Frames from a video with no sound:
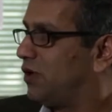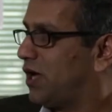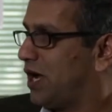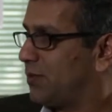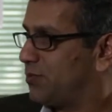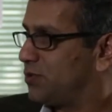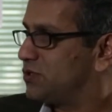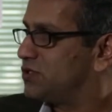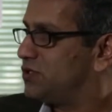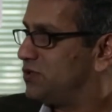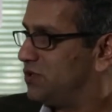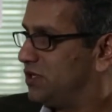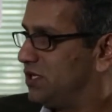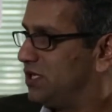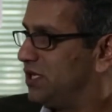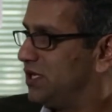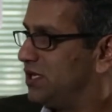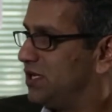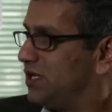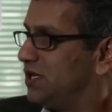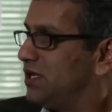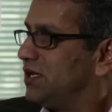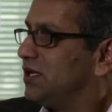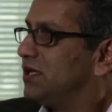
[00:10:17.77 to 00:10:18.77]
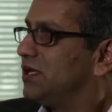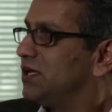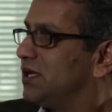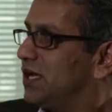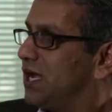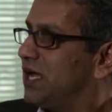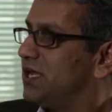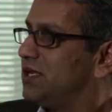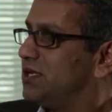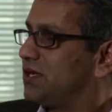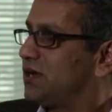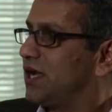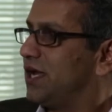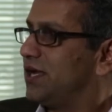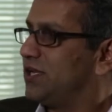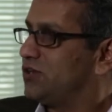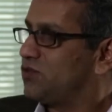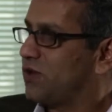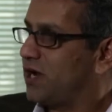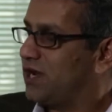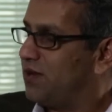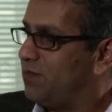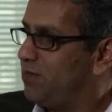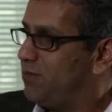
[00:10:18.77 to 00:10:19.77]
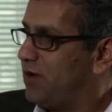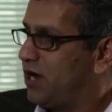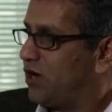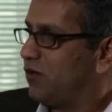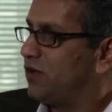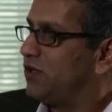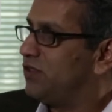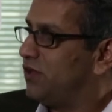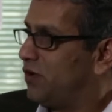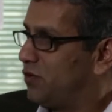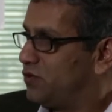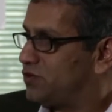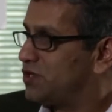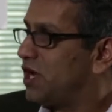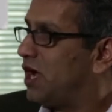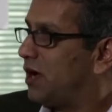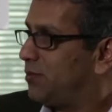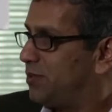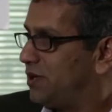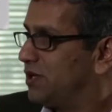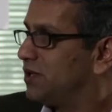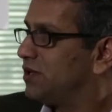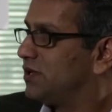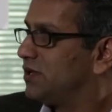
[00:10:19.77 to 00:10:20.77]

opportunity, and to kind of try to marry those up.